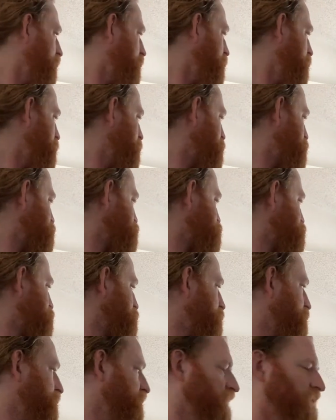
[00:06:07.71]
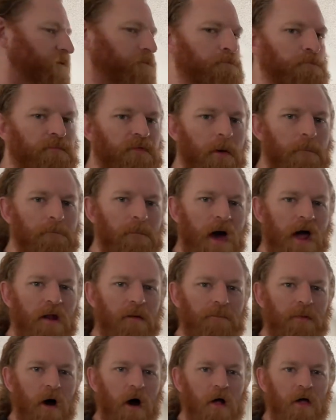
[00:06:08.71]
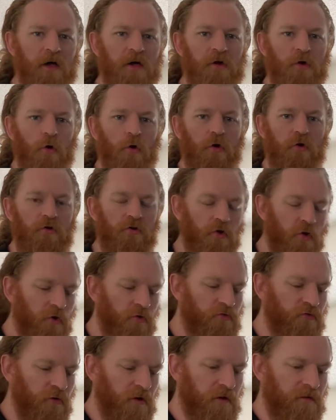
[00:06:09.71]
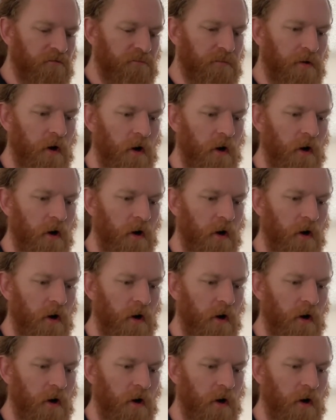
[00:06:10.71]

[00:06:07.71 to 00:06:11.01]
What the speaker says: is the metabolic or nutritive